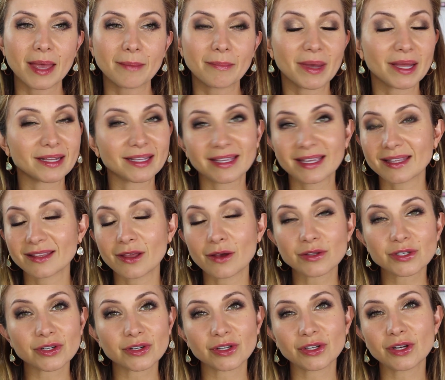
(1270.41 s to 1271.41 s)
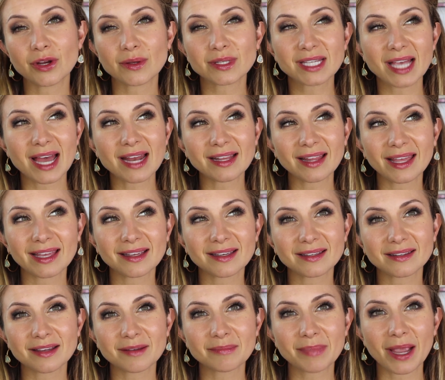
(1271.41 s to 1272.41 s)
But those are, you know, it's kind of
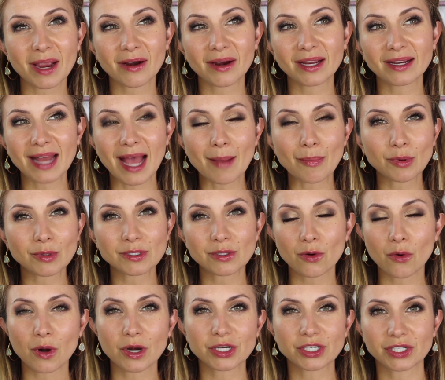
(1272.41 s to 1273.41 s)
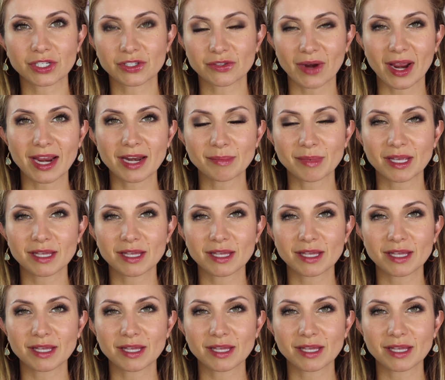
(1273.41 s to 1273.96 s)
like comparing apples and oranges, right?